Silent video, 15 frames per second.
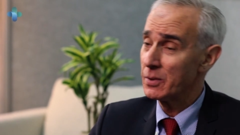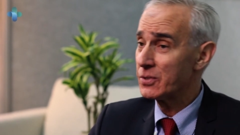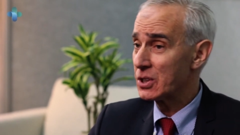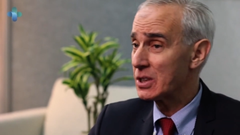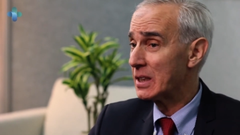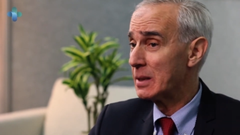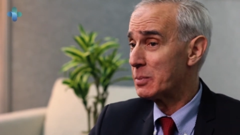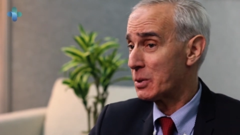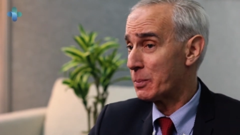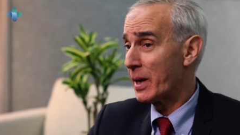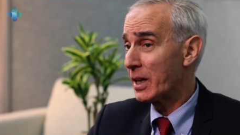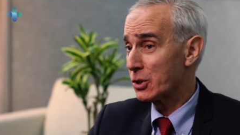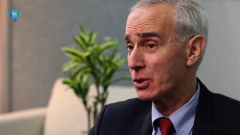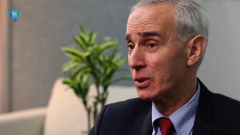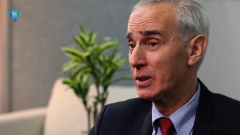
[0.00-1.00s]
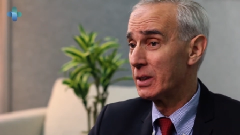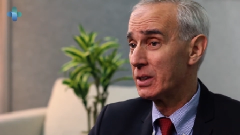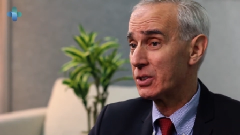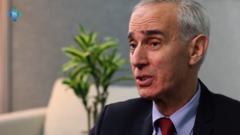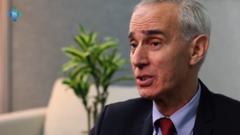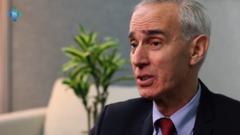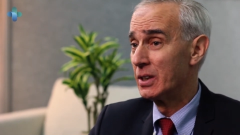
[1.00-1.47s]
of sleep
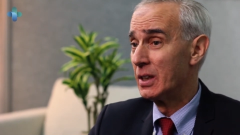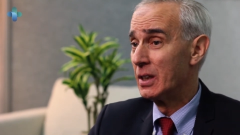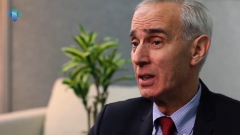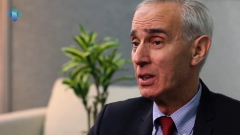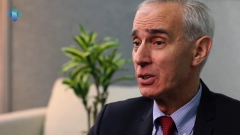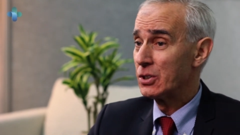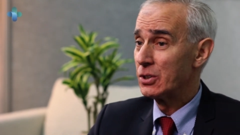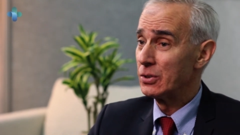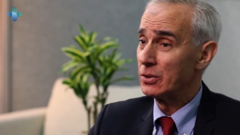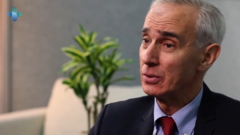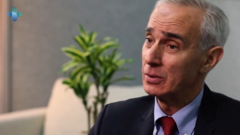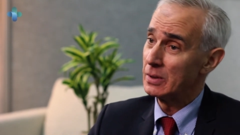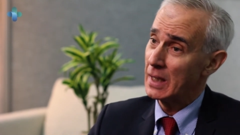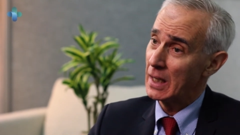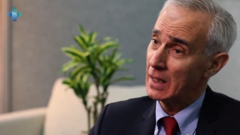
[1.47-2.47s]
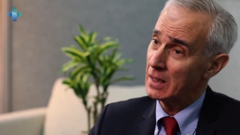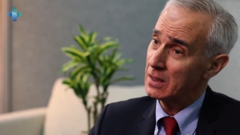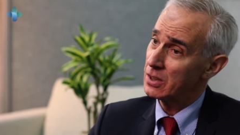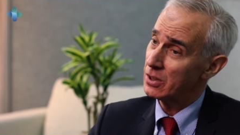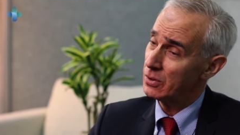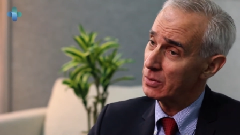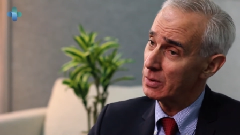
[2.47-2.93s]
specialists to get
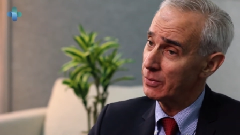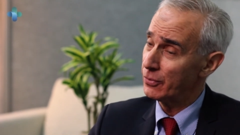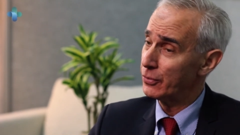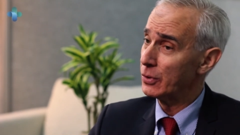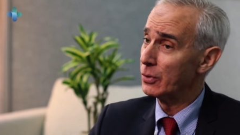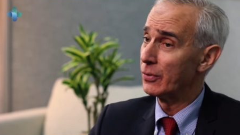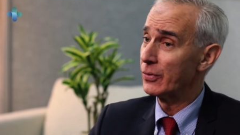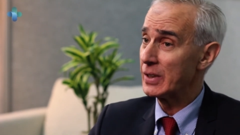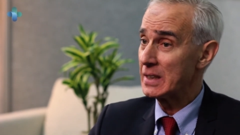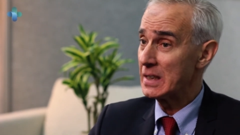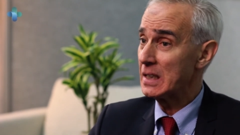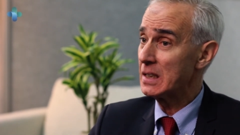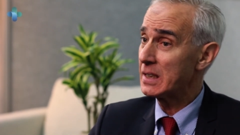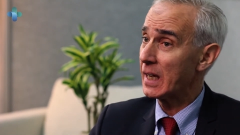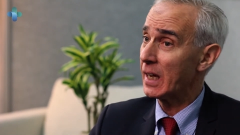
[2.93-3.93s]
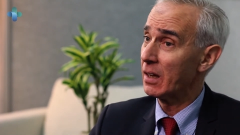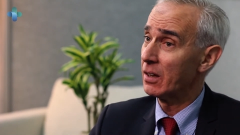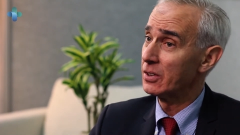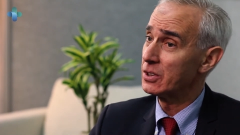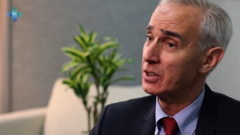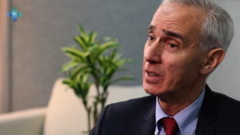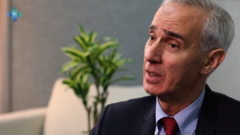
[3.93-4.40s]
into a few of the
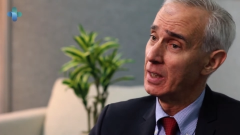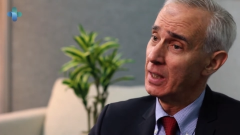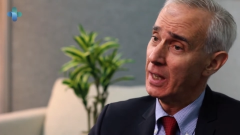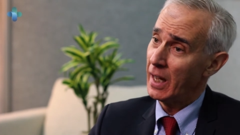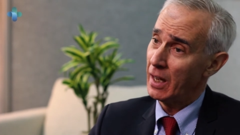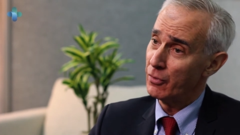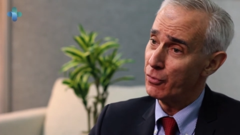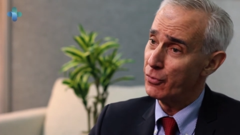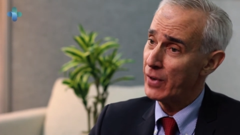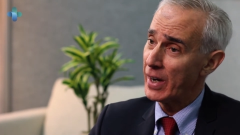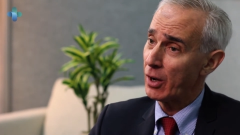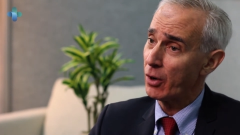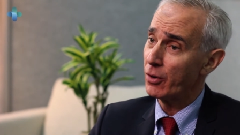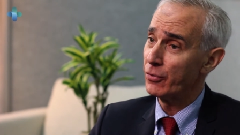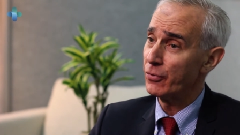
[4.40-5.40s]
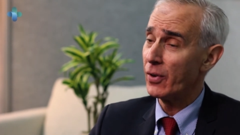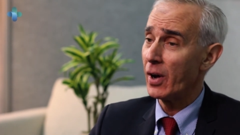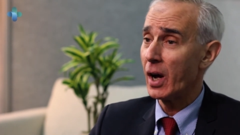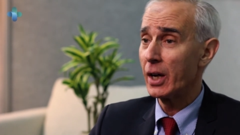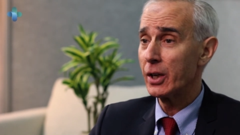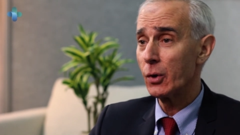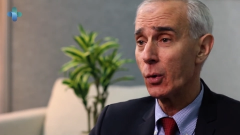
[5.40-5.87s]
details and verify